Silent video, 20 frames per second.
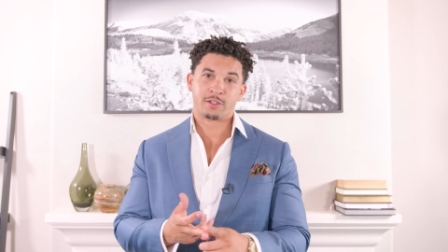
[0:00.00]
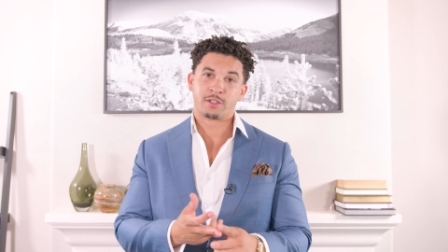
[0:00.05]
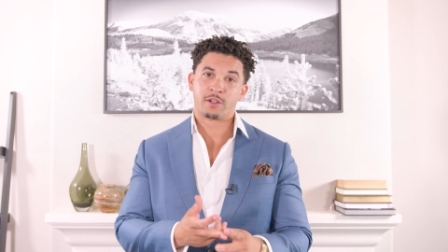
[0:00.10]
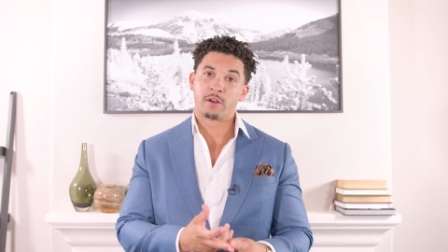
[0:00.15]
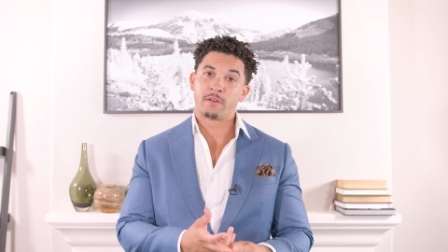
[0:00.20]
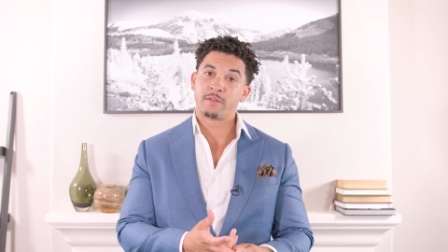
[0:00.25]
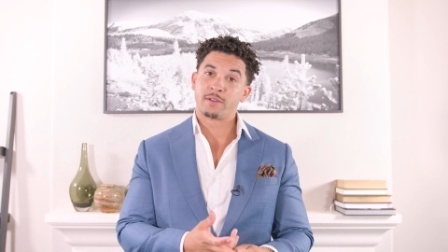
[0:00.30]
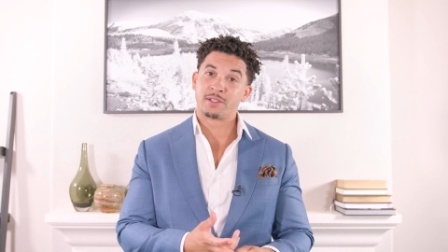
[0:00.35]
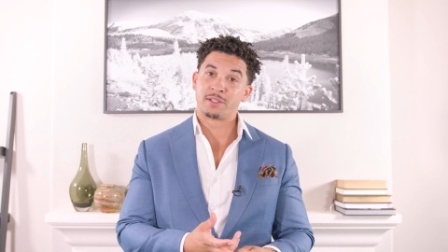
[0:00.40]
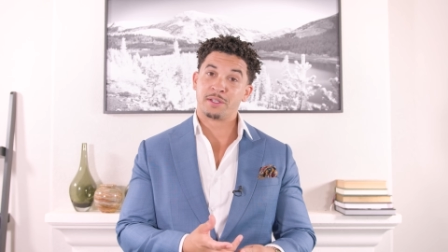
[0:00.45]

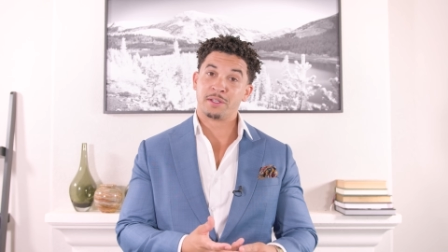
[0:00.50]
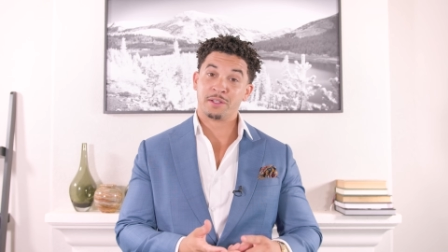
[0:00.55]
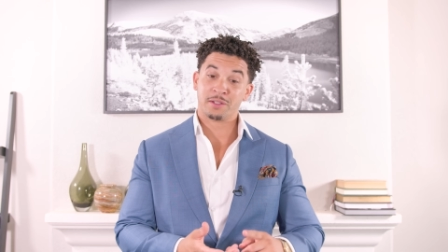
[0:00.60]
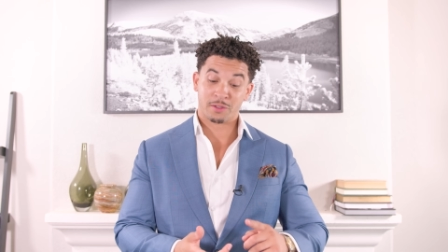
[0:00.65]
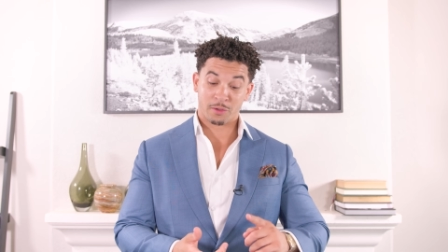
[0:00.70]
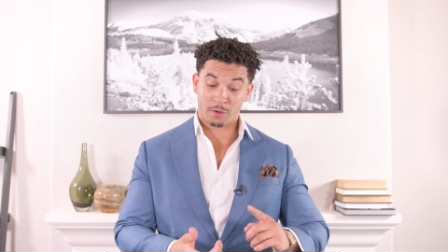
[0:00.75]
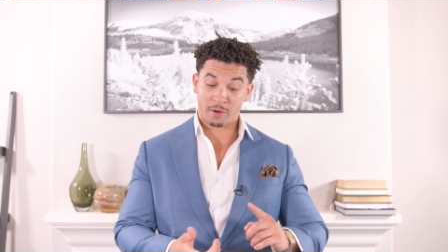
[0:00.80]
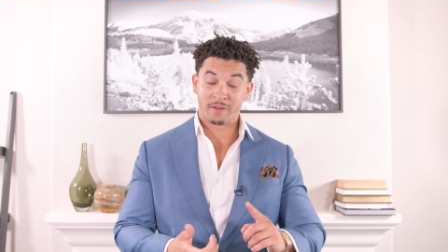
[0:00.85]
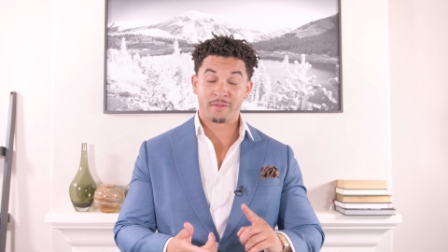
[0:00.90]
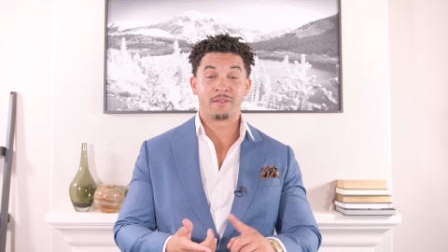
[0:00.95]

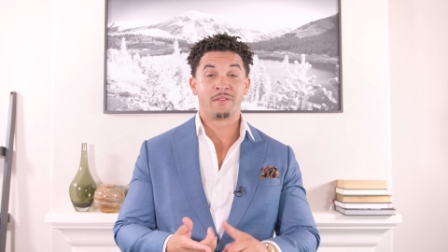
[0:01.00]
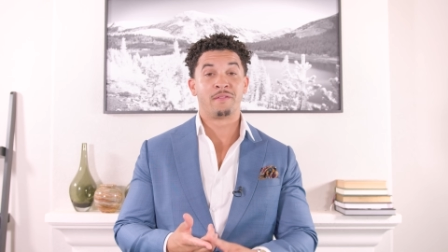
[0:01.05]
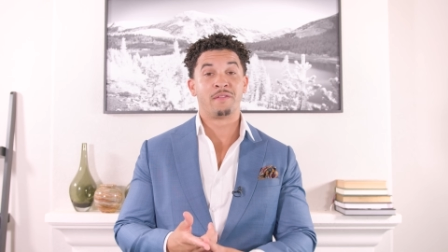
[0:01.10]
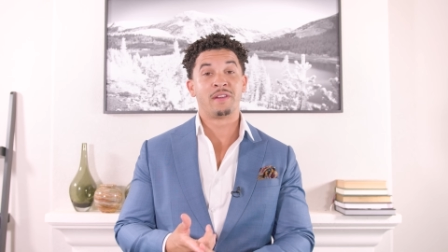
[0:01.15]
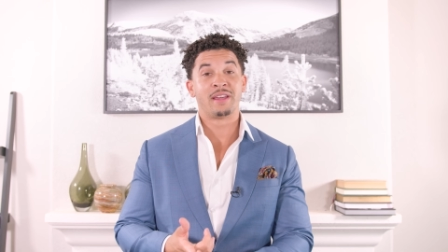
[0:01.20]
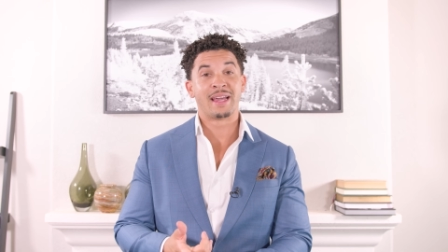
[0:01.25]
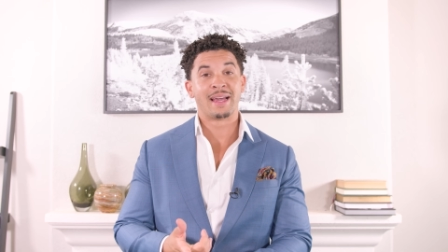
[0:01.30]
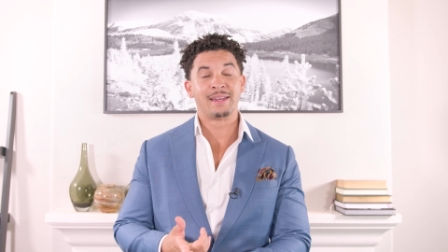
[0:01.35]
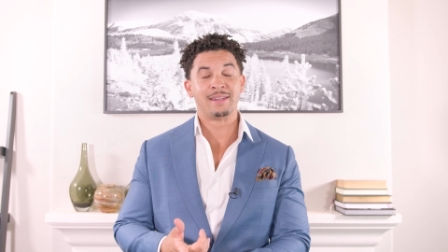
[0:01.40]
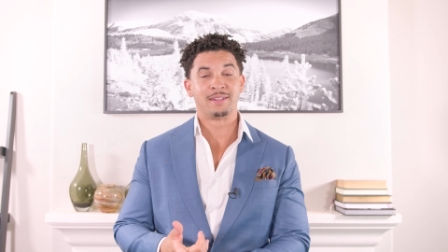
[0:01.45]
services or even
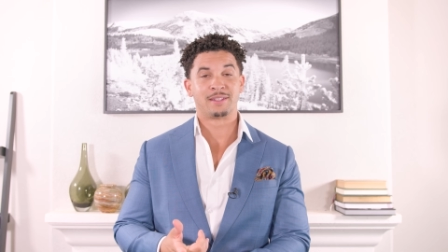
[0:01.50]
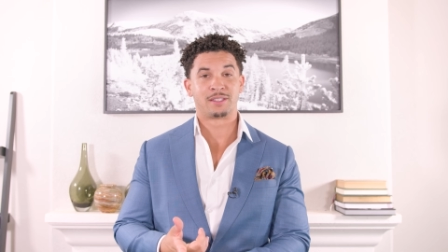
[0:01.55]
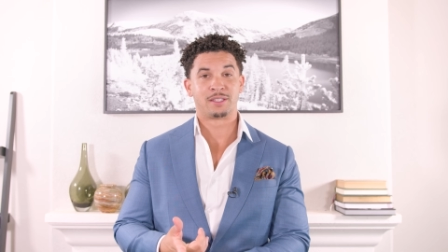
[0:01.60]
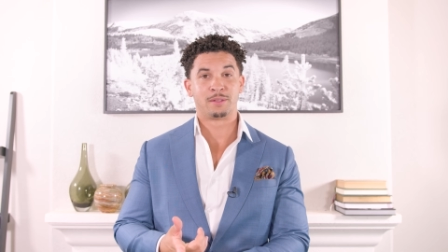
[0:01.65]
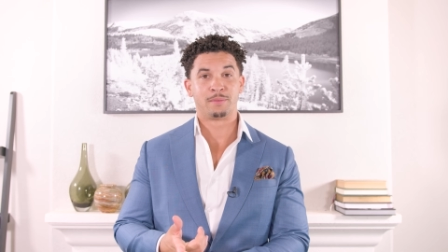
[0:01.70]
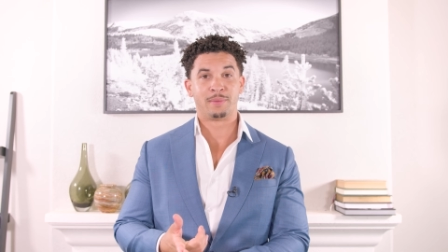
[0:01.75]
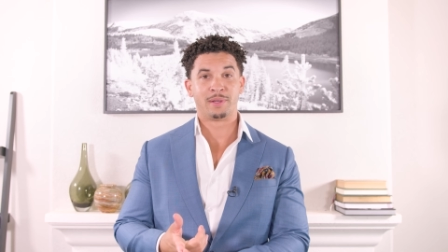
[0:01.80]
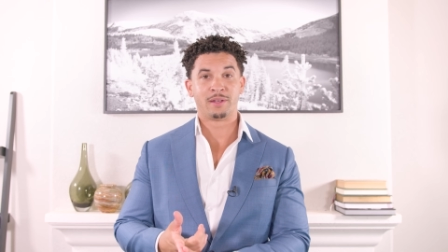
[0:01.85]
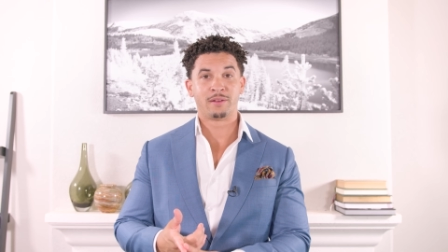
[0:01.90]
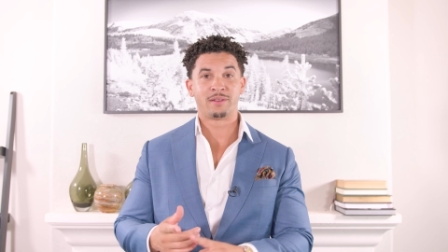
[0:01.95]
VA
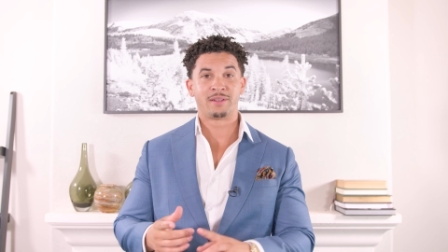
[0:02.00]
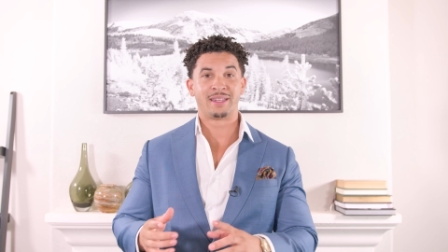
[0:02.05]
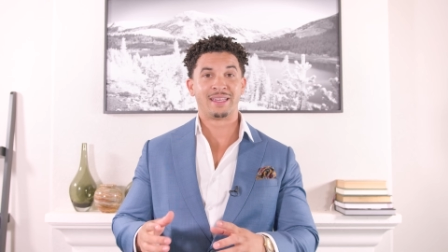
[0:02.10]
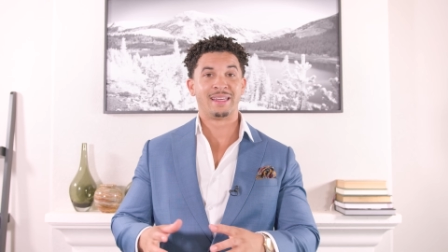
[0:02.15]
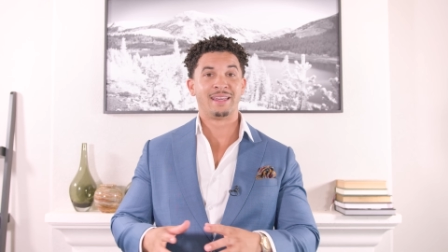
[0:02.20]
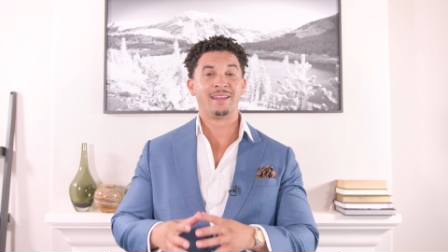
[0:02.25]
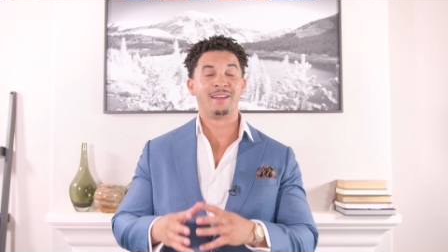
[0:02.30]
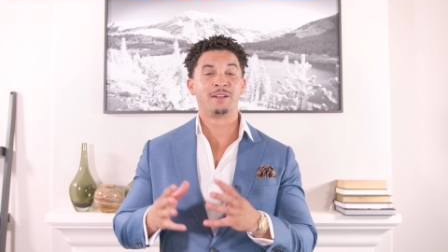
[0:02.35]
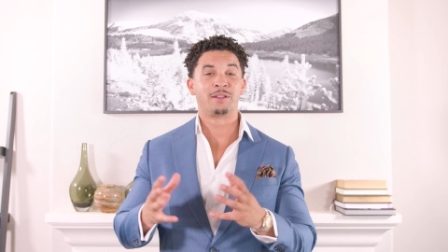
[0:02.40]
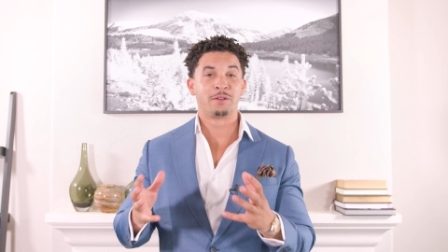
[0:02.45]

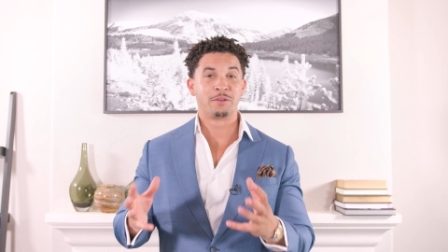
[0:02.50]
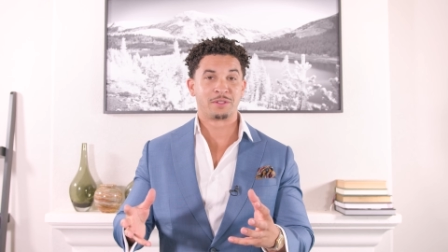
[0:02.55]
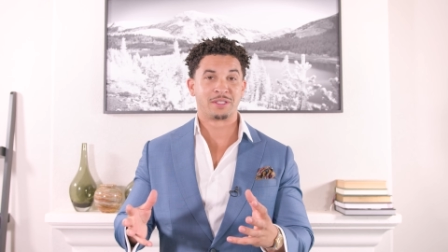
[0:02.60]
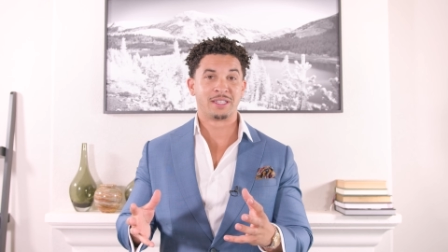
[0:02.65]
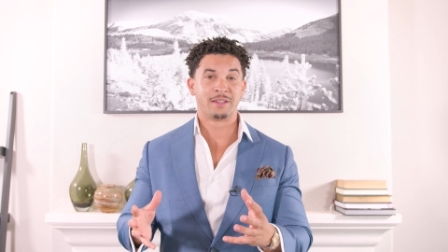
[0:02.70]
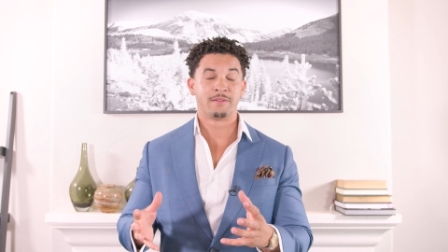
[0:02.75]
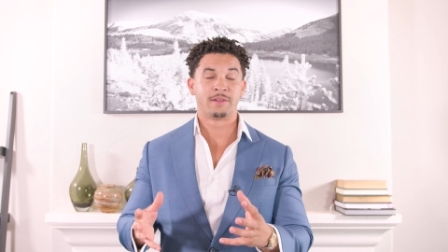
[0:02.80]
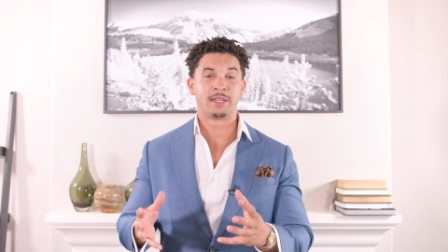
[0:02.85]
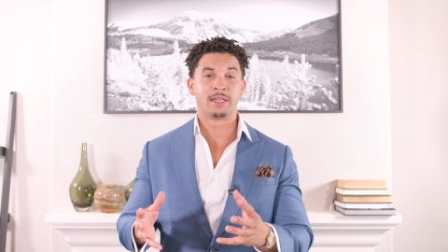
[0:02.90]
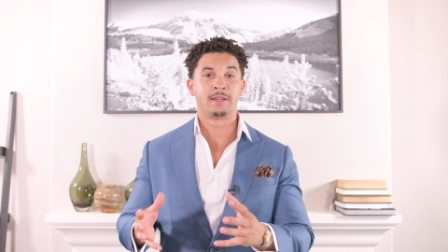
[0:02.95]
disability
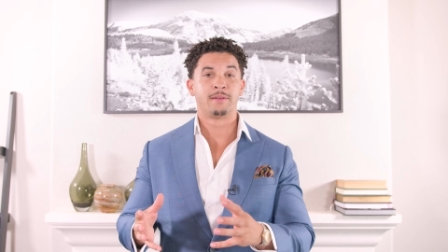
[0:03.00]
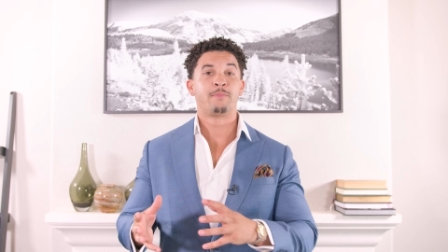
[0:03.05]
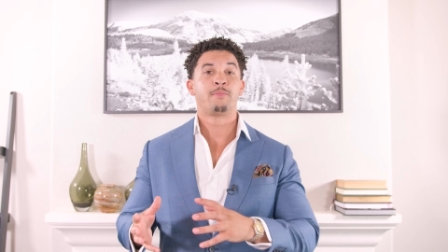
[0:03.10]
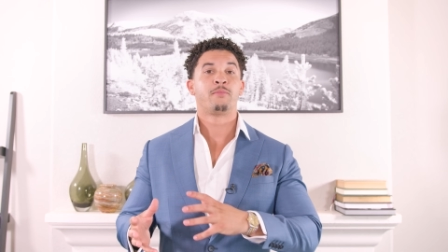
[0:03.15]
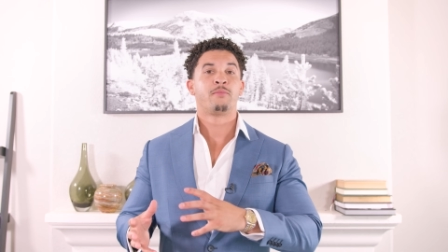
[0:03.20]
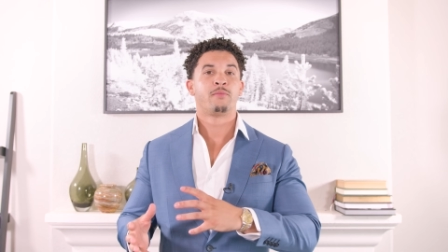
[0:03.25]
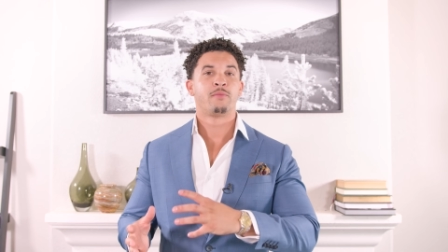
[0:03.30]
inclusivity,